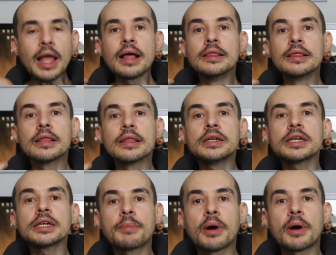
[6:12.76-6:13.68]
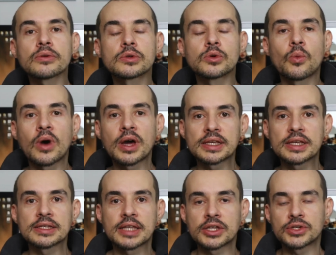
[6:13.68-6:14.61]
learning about what is
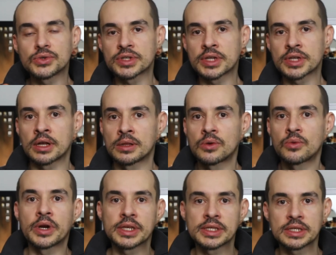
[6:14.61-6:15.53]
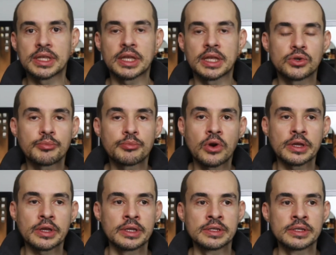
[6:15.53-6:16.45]
it that you sell, what is it that your
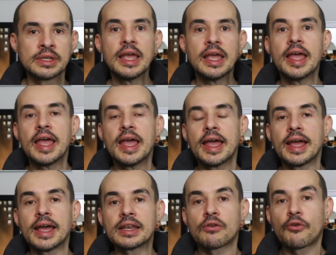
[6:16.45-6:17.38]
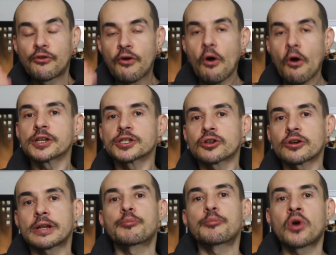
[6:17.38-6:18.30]
product is, and focus on
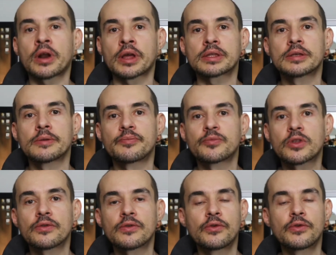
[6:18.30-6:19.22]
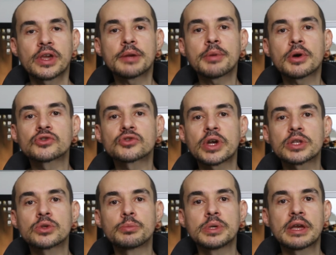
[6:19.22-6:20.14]
that product. Forget about trying to
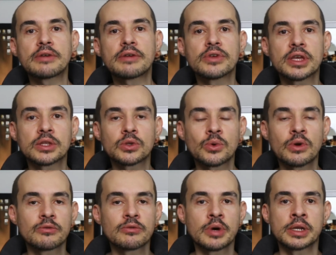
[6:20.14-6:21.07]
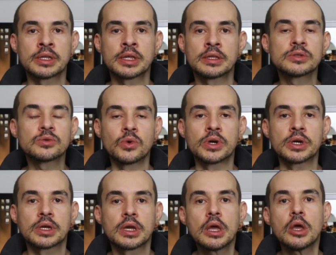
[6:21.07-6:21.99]
be everything to everybody. That doesn't
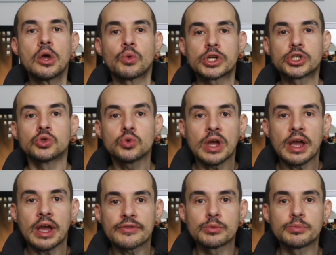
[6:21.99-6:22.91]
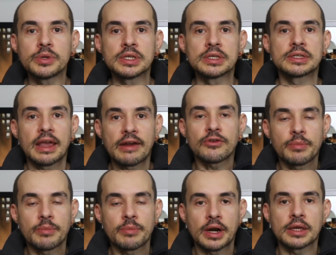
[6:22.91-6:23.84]
work. What you do have to be is
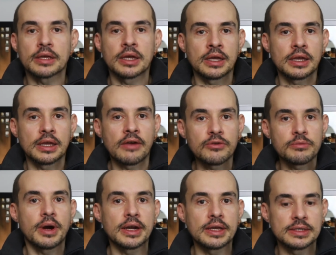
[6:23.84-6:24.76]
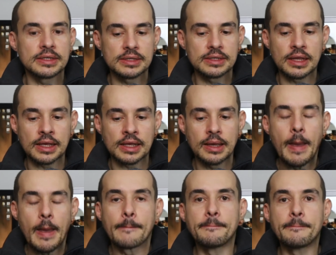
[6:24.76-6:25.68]
everybody's like
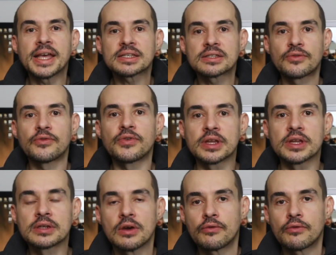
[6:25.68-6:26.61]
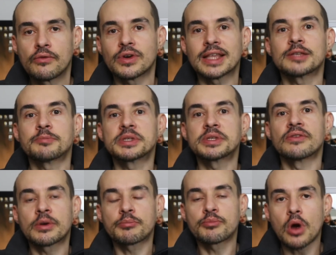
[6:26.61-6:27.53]
best fit for that
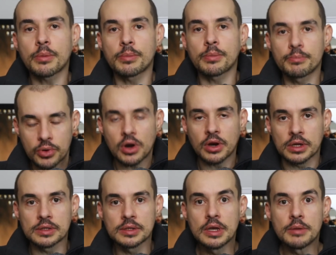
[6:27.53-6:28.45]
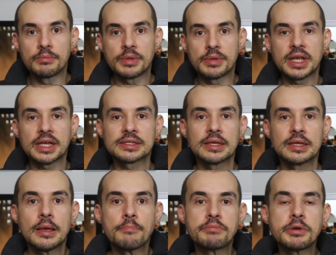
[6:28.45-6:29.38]
specific product, because
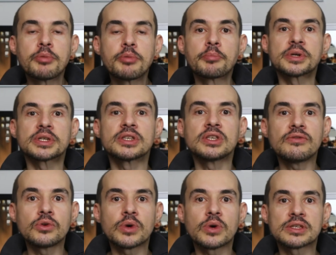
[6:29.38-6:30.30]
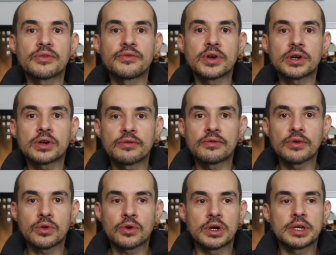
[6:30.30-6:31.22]
people perceive you as a figure of
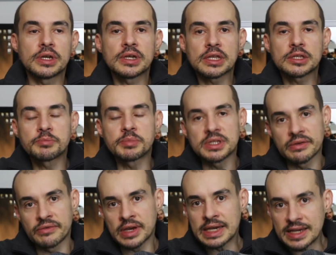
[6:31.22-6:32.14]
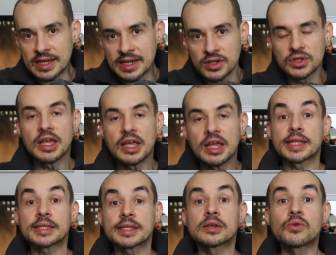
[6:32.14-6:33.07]
authority in that specific niche. And
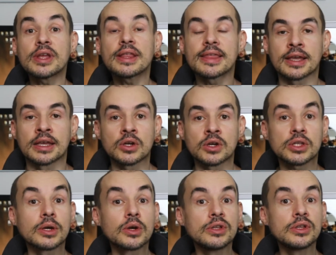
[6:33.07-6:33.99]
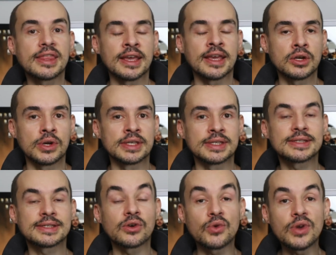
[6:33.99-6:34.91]
it's a great thing, not a good thing. Notice, it's
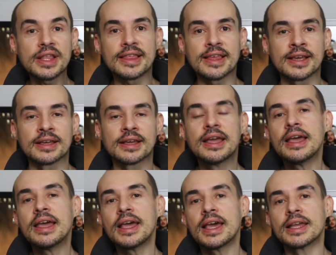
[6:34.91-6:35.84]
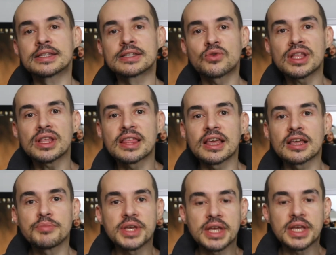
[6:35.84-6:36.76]
a great thing. And it's a great thing
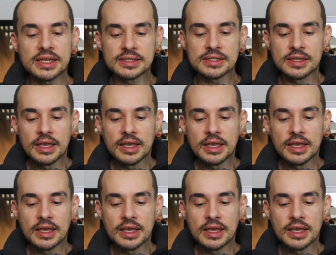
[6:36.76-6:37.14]
because